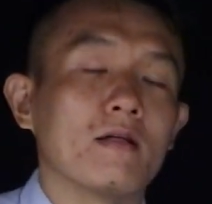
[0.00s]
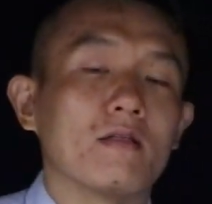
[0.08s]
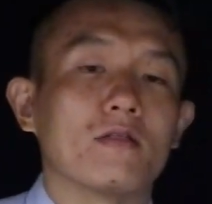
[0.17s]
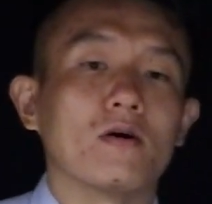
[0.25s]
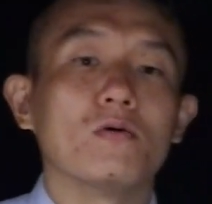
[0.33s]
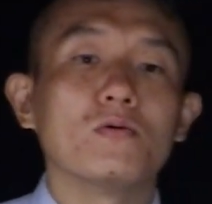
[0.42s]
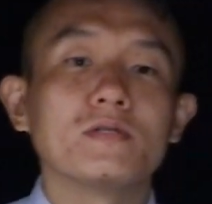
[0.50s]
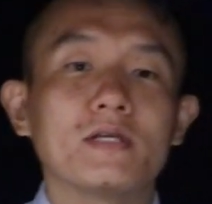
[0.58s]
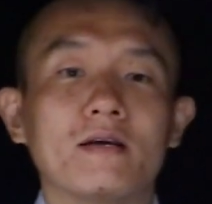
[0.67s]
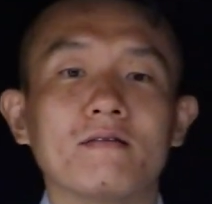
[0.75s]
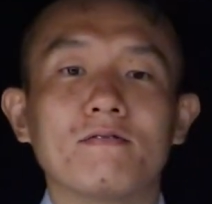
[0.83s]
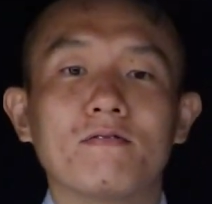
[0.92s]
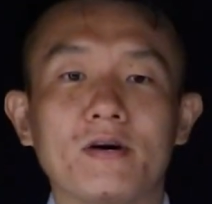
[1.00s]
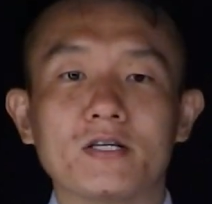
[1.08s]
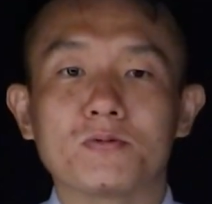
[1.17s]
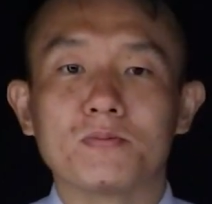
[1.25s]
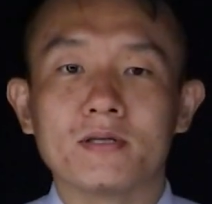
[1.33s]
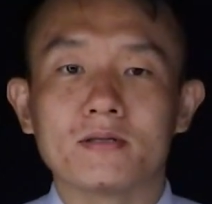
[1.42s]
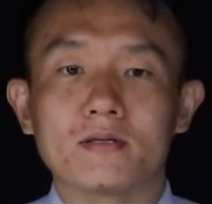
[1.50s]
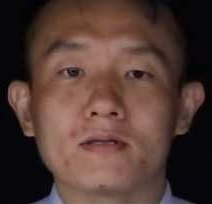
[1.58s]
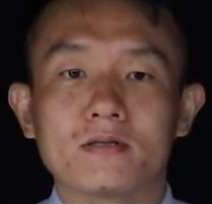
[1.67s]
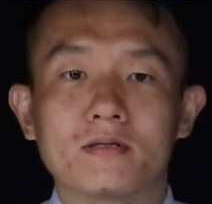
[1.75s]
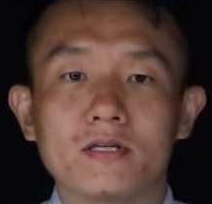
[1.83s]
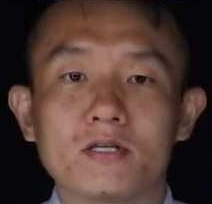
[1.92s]
those investment
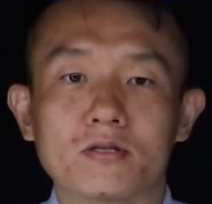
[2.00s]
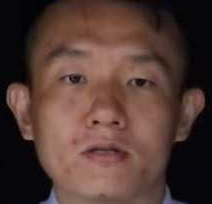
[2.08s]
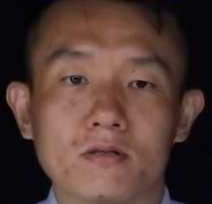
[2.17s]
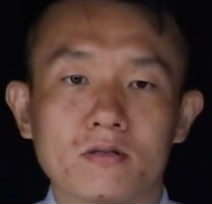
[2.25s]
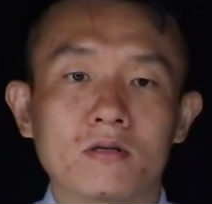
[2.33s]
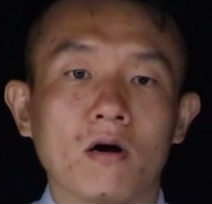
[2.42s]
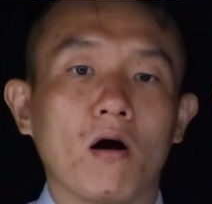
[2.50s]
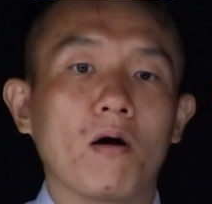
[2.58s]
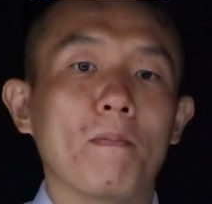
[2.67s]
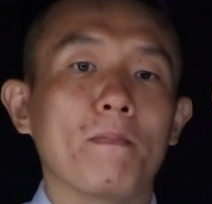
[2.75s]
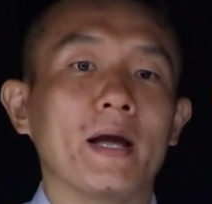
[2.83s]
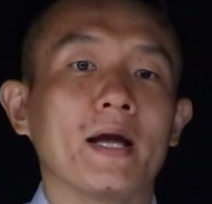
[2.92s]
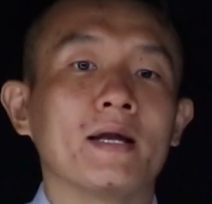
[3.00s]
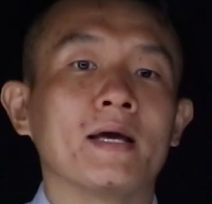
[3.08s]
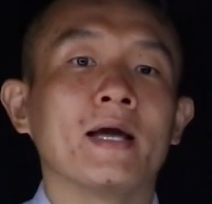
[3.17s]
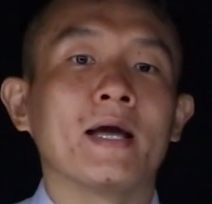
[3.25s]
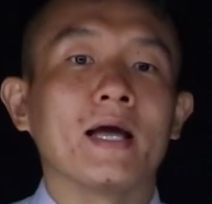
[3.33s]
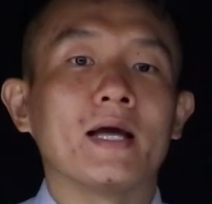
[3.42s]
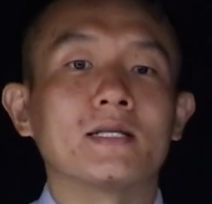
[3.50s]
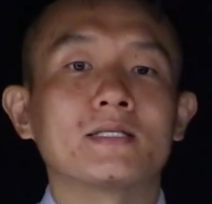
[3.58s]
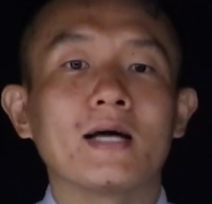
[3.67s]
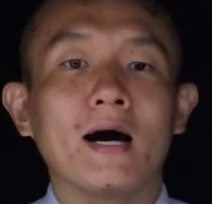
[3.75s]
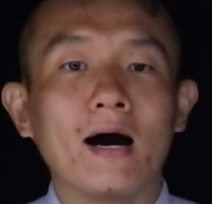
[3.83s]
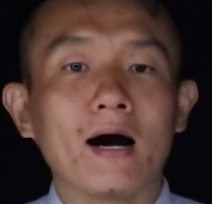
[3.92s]
decisions are made
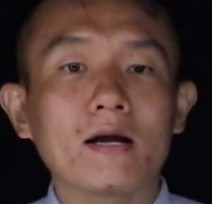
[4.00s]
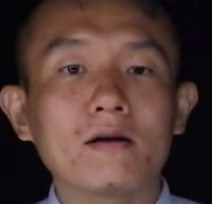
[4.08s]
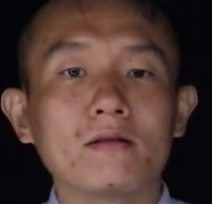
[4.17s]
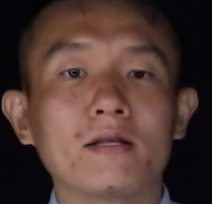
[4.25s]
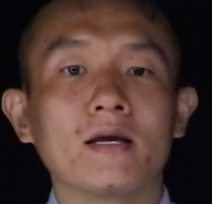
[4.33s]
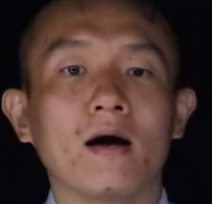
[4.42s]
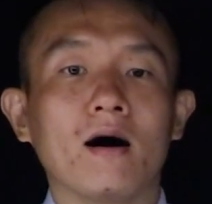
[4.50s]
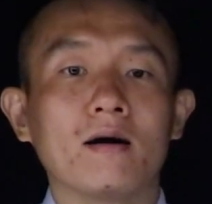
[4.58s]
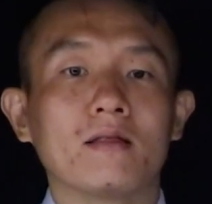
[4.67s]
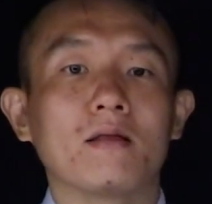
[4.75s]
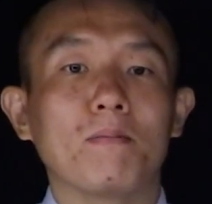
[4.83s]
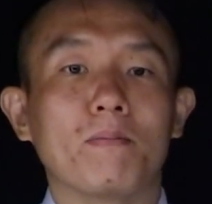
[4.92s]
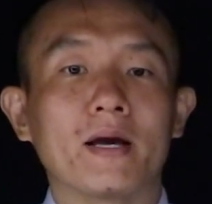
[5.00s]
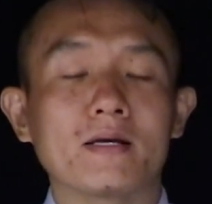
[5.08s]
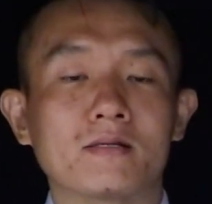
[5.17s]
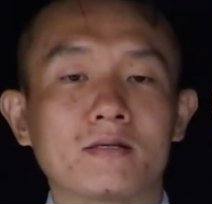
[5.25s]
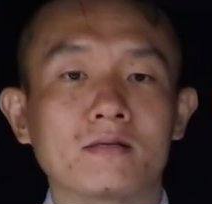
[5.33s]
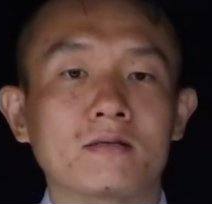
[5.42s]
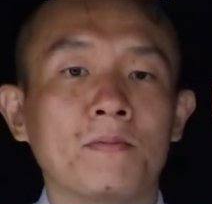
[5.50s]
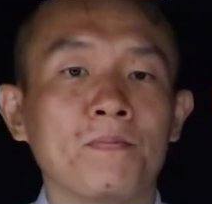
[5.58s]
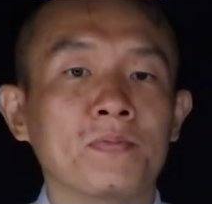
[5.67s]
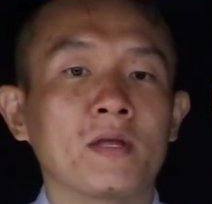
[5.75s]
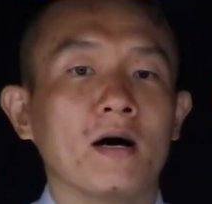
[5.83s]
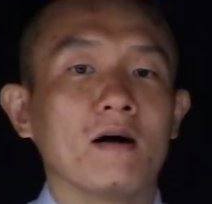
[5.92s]
entirely on the basis
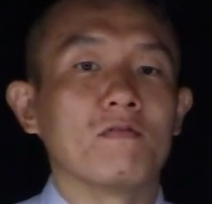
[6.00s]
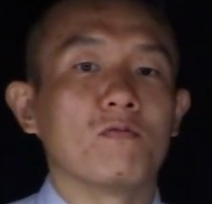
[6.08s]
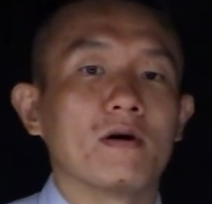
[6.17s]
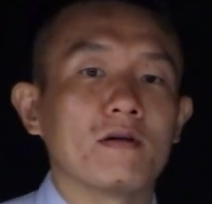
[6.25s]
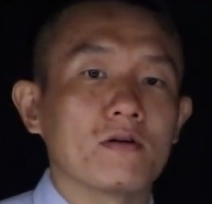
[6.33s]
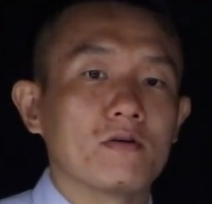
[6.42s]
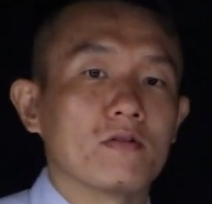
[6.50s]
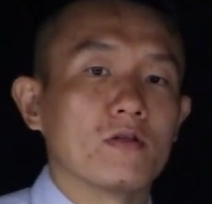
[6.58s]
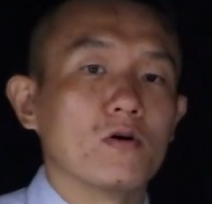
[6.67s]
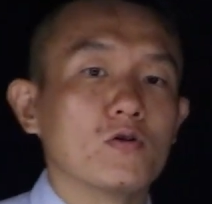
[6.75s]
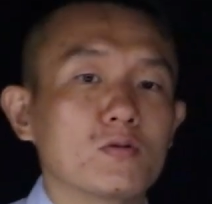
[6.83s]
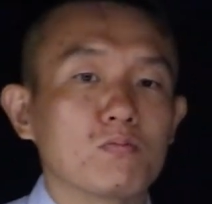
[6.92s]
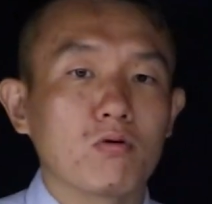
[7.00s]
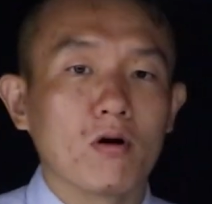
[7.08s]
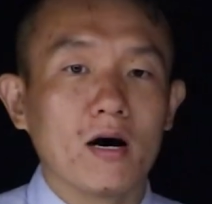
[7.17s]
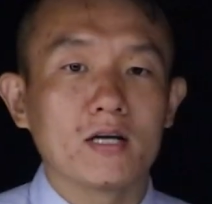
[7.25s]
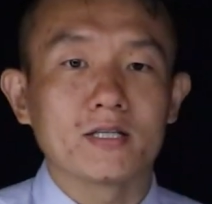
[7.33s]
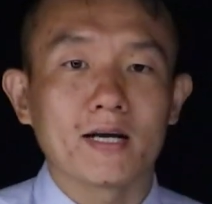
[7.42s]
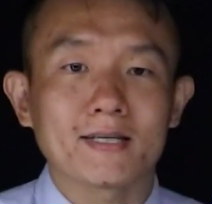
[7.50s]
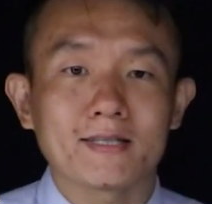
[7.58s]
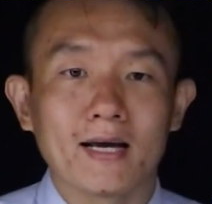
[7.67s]
of whether those projects